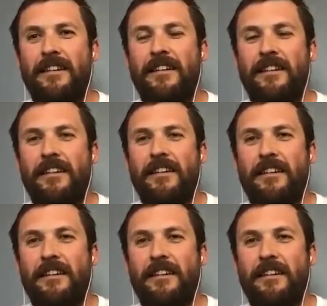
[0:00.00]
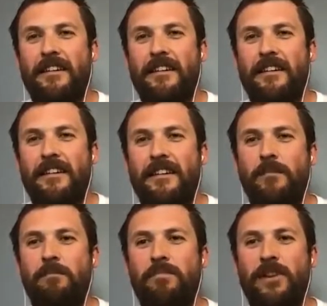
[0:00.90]
You're a
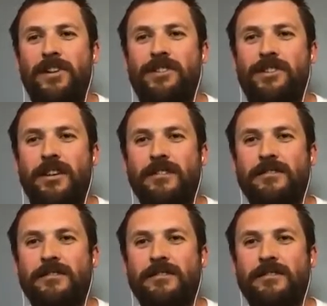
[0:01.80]
pretty shit house.